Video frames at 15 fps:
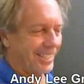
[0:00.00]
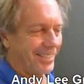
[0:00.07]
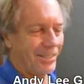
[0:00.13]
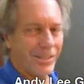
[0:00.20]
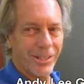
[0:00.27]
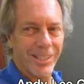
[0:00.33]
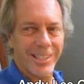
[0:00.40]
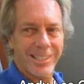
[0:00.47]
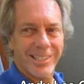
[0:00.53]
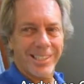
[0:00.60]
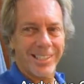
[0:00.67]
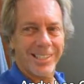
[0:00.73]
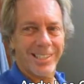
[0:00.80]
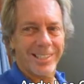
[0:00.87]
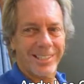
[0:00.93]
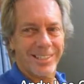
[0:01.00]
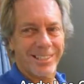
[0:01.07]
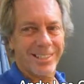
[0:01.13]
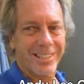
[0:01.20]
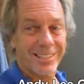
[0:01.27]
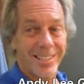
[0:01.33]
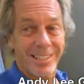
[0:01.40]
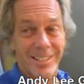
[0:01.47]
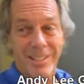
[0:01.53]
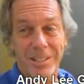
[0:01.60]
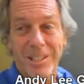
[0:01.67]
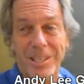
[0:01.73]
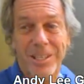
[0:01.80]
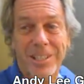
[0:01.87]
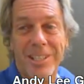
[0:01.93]
New York City and you sit there and
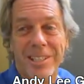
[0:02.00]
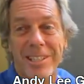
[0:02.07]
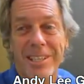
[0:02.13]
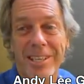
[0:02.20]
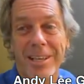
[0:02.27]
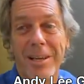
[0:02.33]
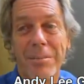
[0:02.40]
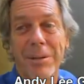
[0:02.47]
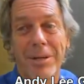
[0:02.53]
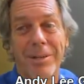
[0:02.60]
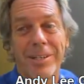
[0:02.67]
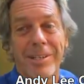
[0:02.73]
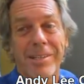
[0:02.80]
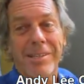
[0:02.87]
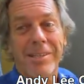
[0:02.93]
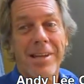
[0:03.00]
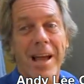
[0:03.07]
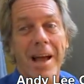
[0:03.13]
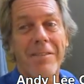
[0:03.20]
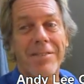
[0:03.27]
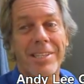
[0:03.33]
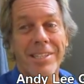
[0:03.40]
you look at the immigrant staff